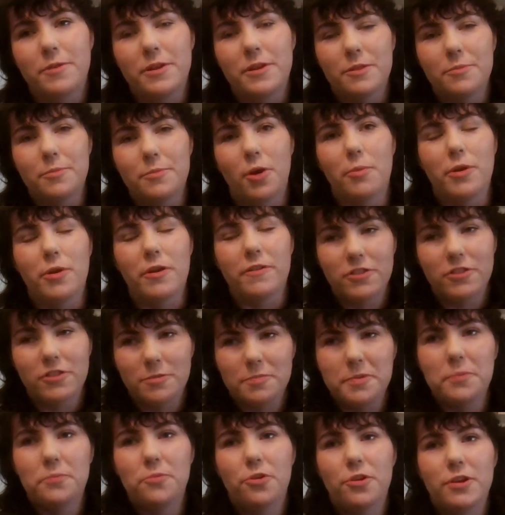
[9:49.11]
But at the moment, I've
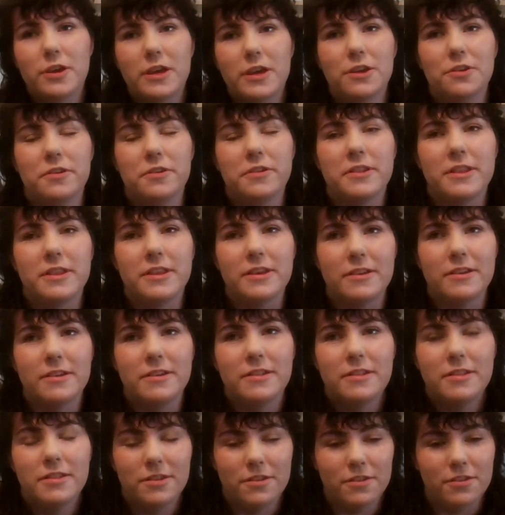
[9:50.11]
just been working on
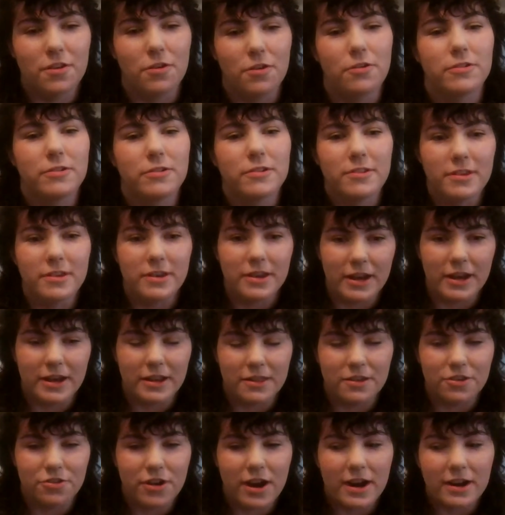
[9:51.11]
the songs and
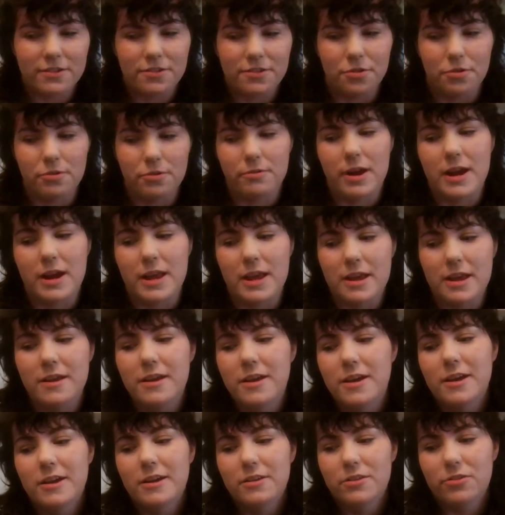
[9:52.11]
getting the tracks all
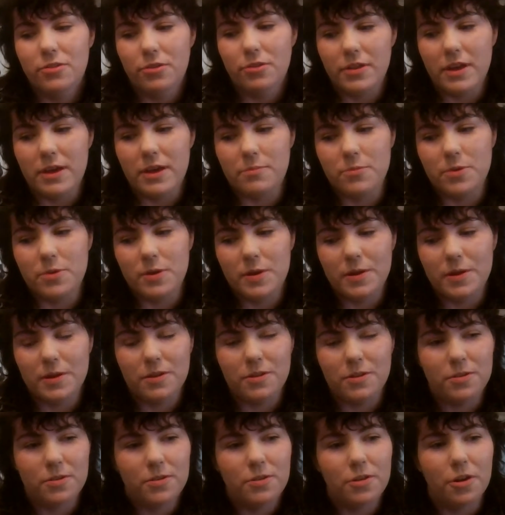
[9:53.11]
ready, so then we
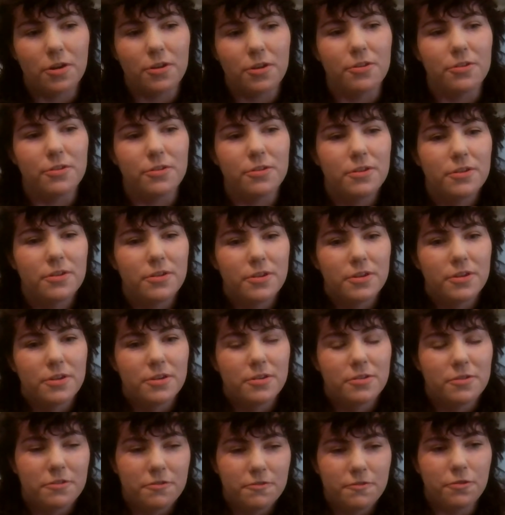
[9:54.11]
can go
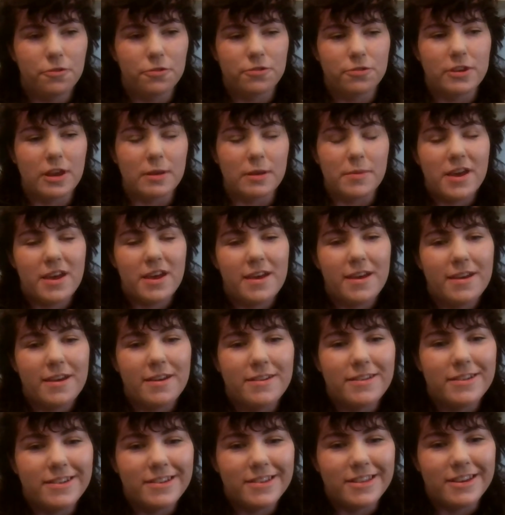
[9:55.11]
full steam
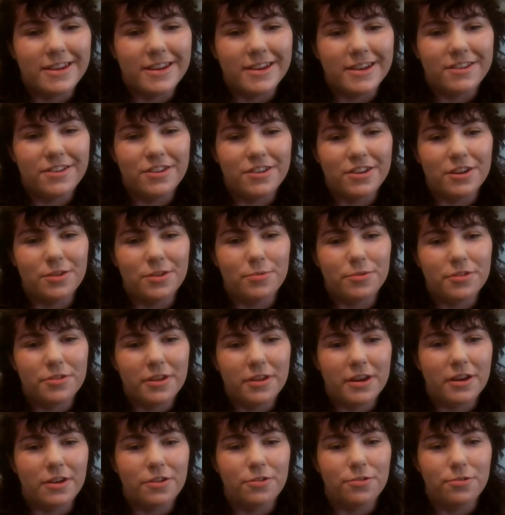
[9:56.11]
ahead into the next year with
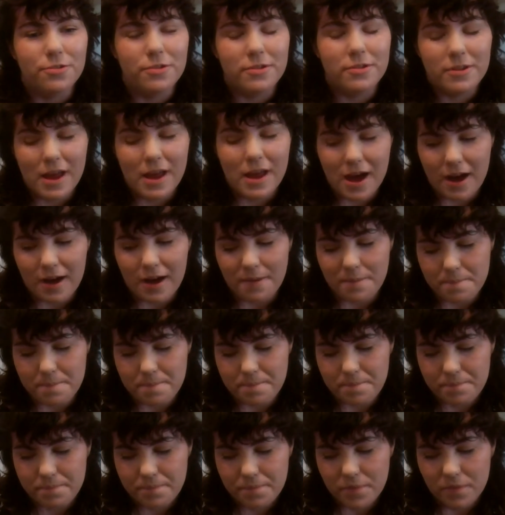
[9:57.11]
like a good
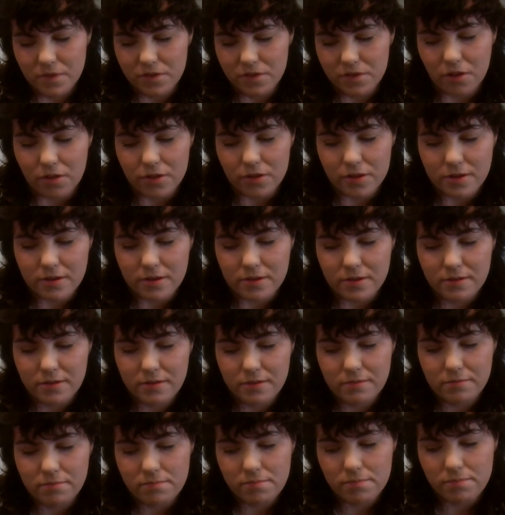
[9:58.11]
solid
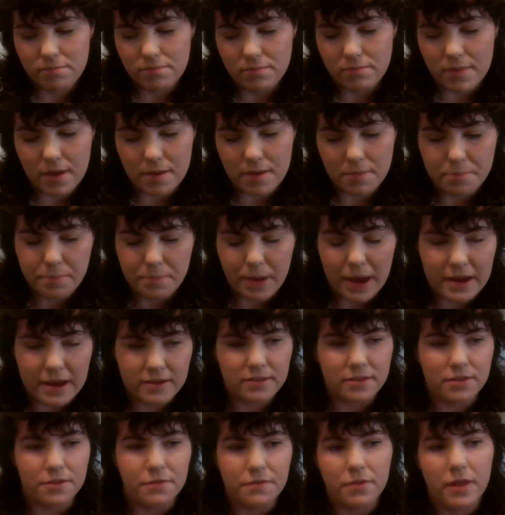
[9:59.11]

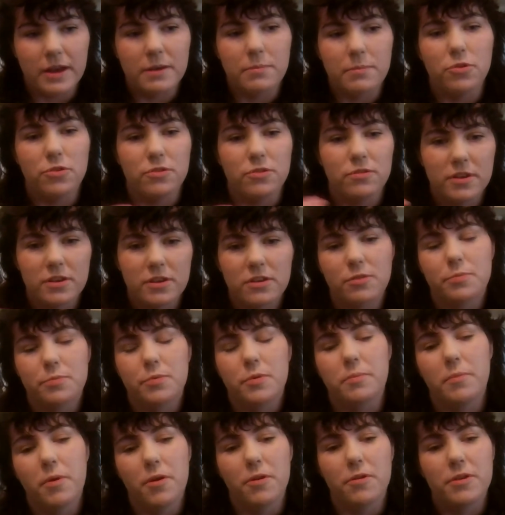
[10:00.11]
base of like music to
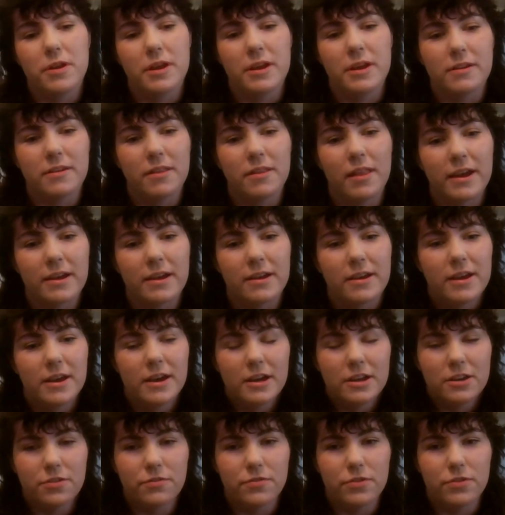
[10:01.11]
promote and like
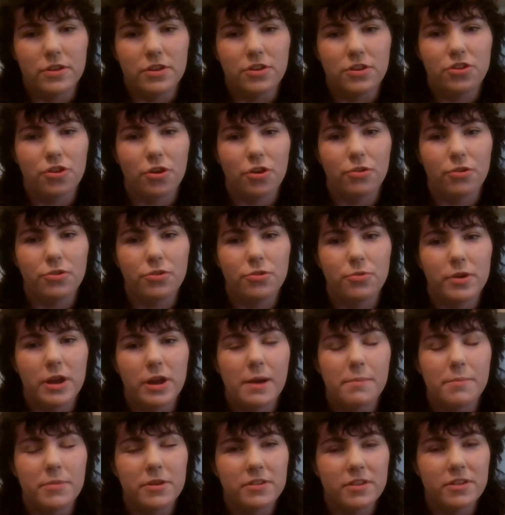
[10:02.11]
to really show who I
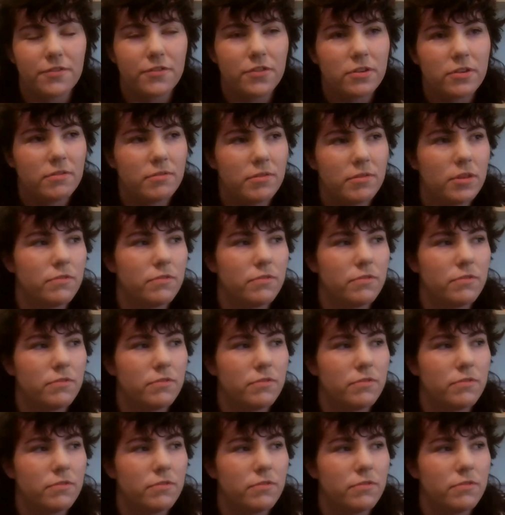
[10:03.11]
am, because I've